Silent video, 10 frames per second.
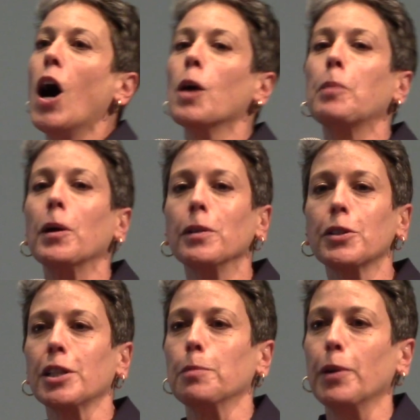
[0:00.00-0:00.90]
Our
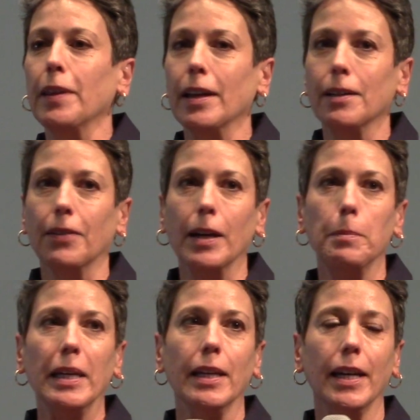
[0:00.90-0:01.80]
partnership with
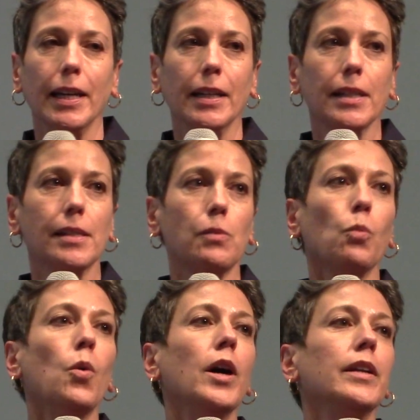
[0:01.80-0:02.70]
NFIB is
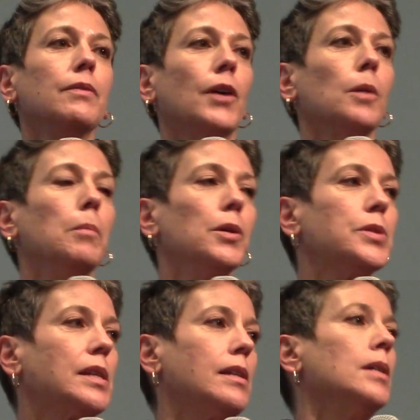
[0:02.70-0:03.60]
one of our
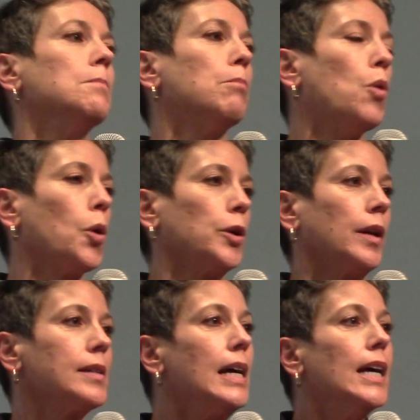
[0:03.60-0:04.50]
most important